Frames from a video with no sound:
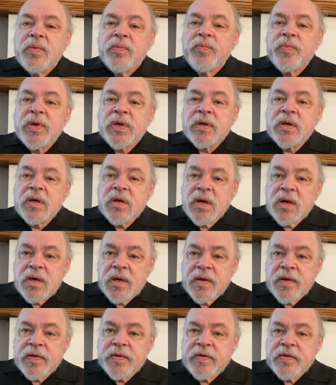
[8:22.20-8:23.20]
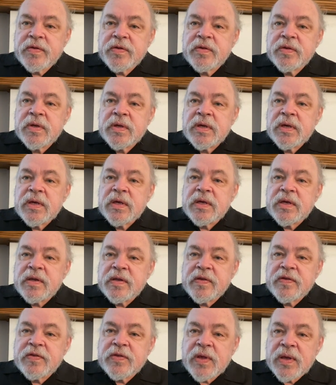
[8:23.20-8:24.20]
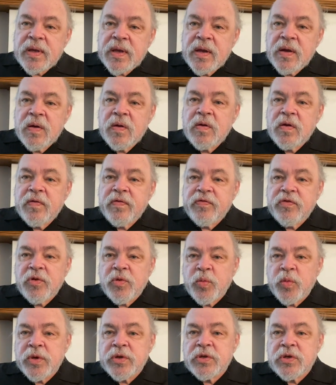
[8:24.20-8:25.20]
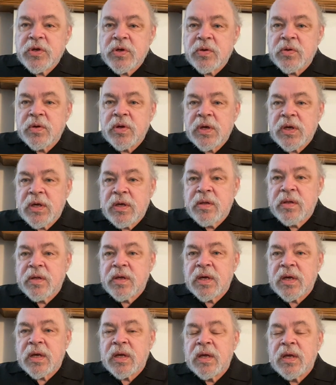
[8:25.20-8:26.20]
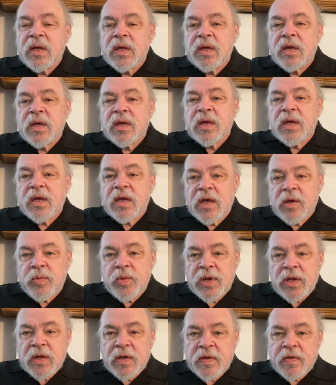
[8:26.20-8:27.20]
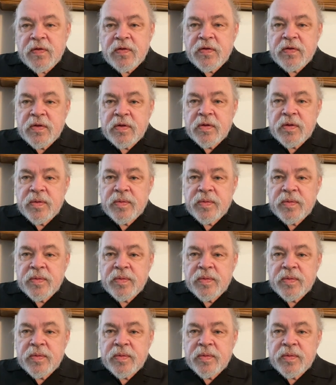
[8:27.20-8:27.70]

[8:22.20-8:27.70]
because it is the area from which your healing emanates.